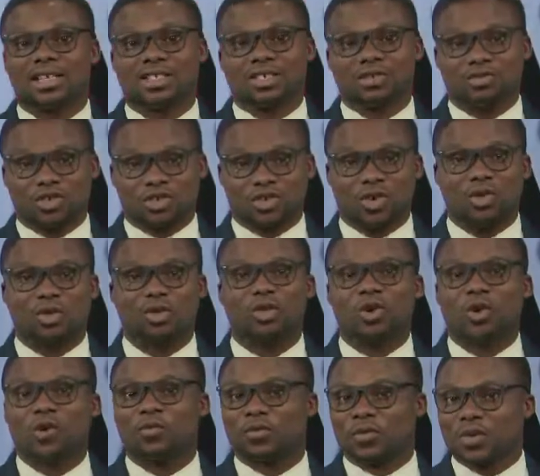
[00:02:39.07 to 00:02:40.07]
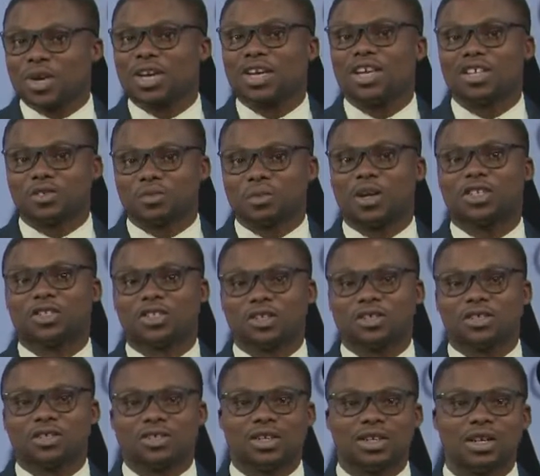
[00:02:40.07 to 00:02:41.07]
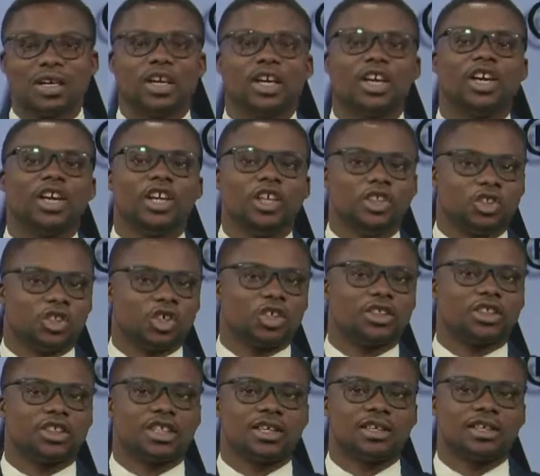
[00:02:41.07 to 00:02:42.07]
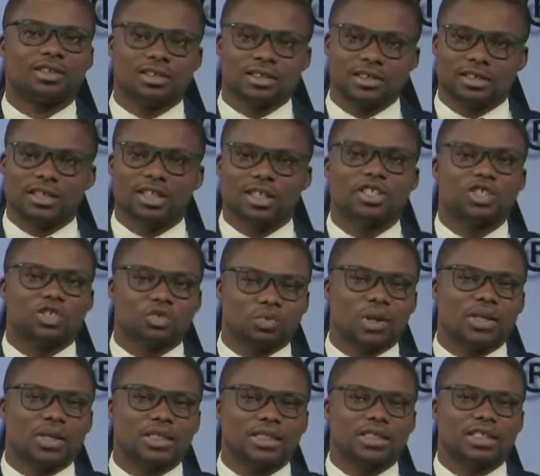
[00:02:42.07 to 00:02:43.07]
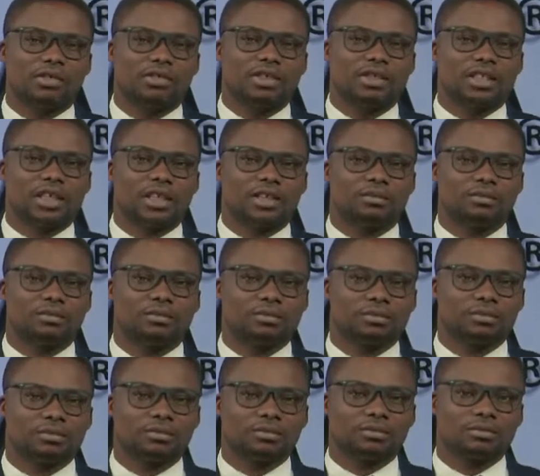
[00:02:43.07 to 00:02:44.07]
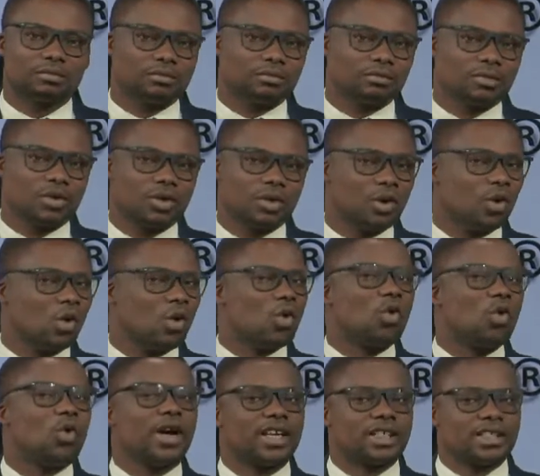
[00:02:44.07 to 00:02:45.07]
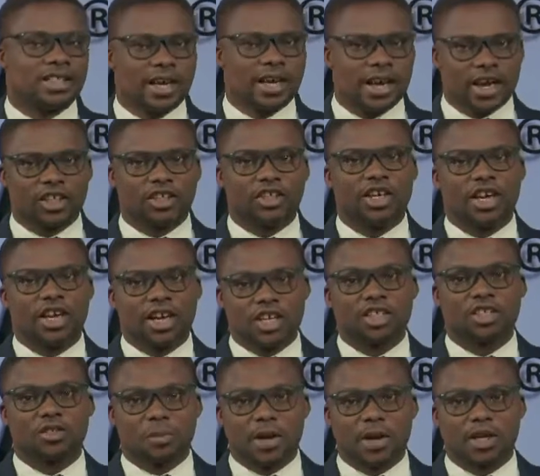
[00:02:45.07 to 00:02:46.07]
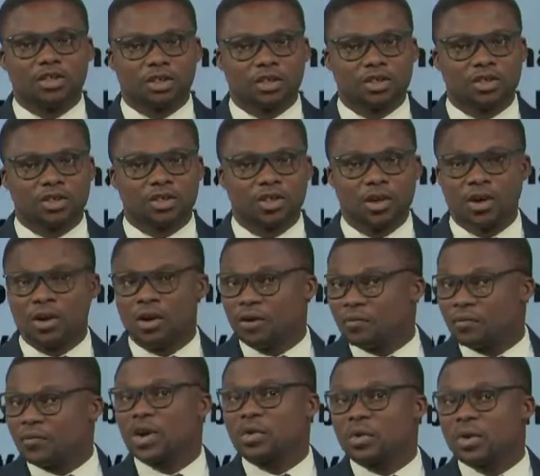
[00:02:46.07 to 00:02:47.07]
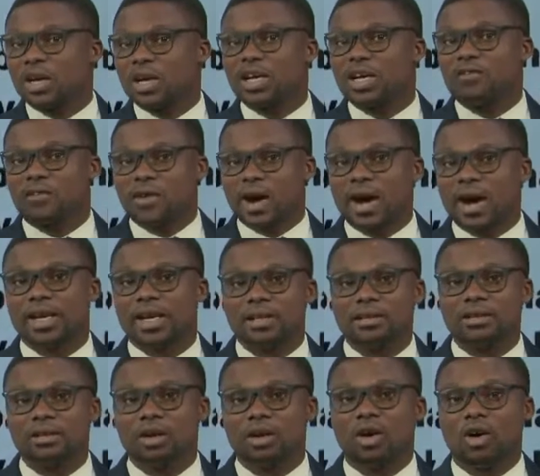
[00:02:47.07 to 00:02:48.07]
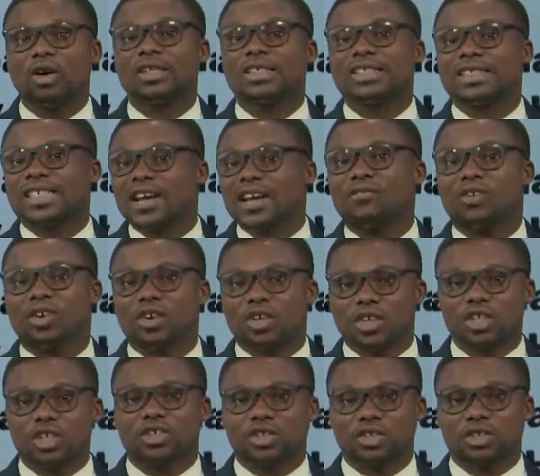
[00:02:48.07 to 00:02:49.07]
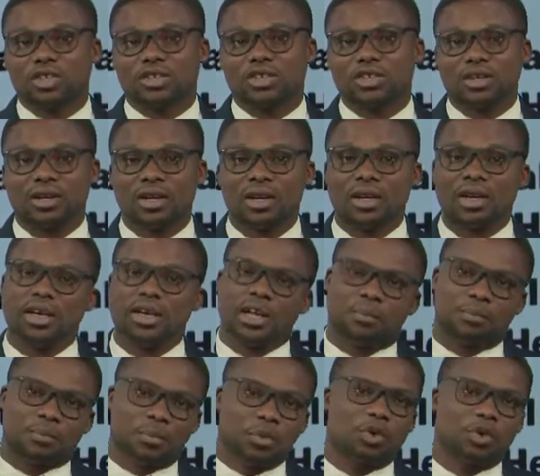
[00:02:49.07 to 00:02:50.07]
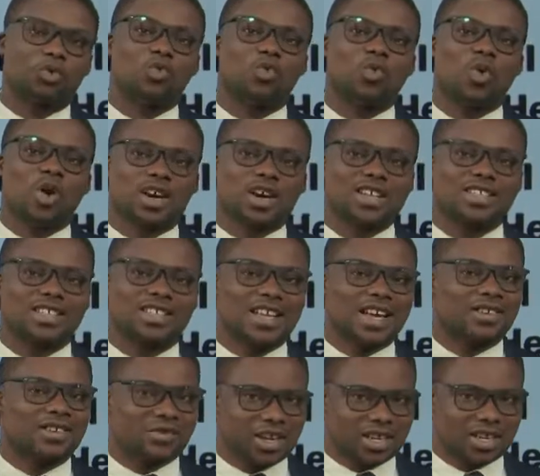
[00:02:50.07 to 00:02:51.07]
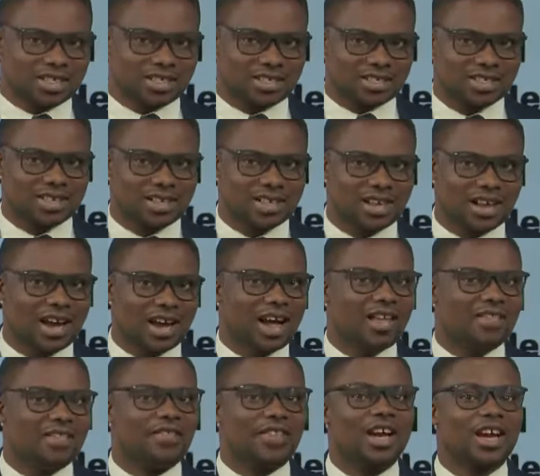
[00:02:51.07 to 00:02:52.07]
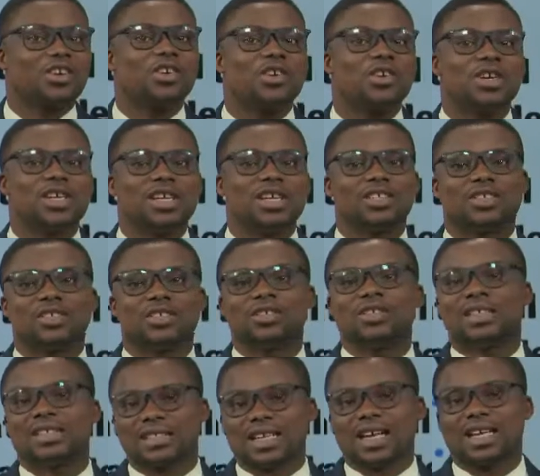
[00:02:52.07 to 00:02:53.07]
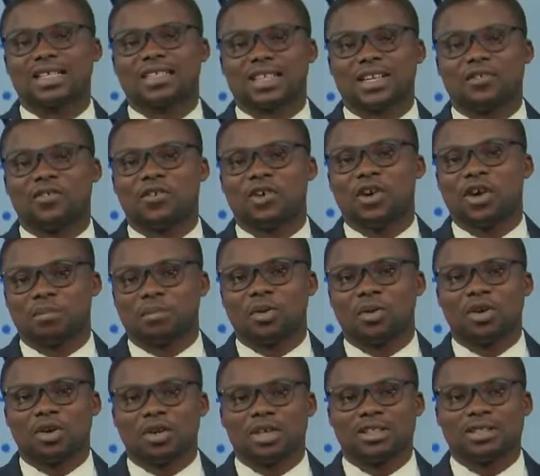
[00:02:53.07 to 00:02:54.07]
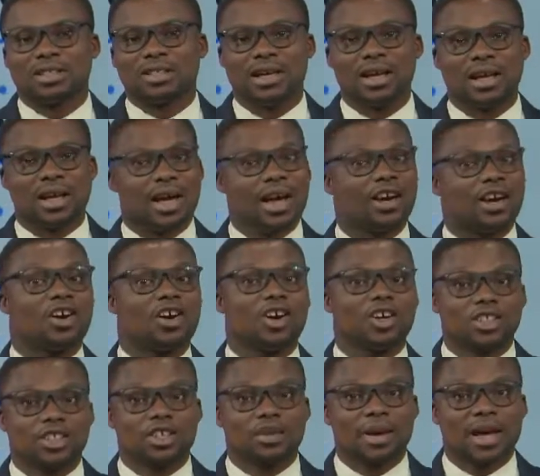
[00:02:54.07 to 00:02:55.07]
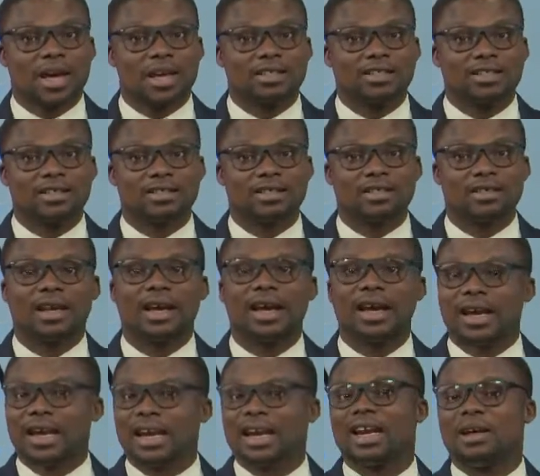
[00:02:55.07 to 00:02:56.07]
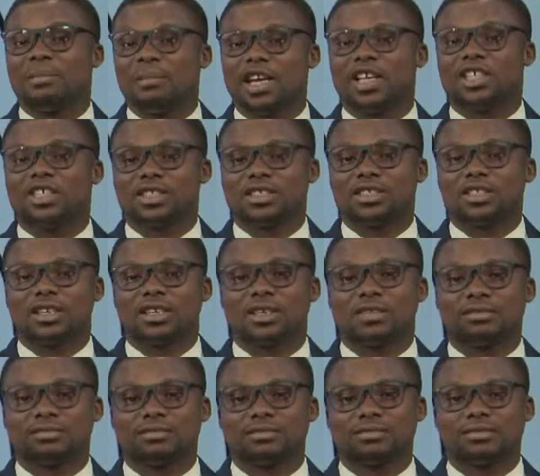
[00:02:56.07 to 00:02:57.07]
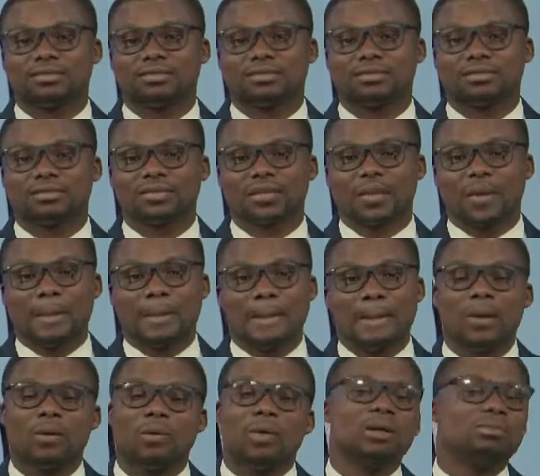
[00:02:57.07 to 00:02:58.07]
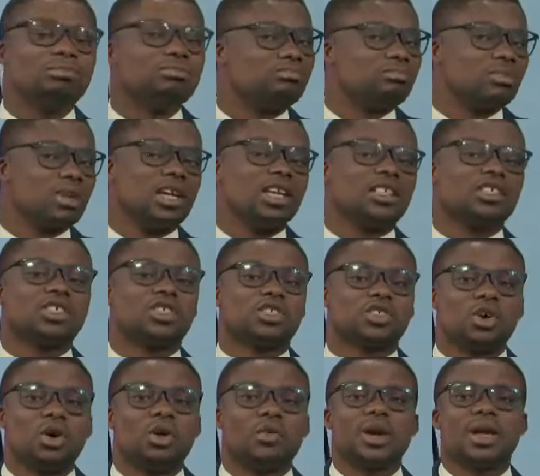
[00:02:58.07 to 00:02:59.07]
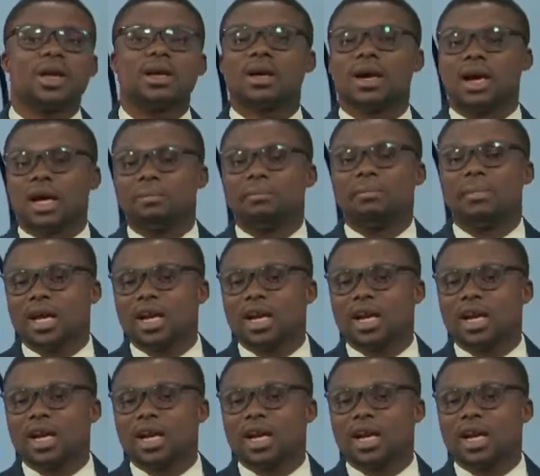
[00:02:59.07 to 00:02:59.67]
a result of 3 inspections in Georgia since 2017. OSHA inspectors frequently find unsafe conditions that put workers at risk, and that could lead to disaster for employees and customers in an emergency. Well, it's a story at many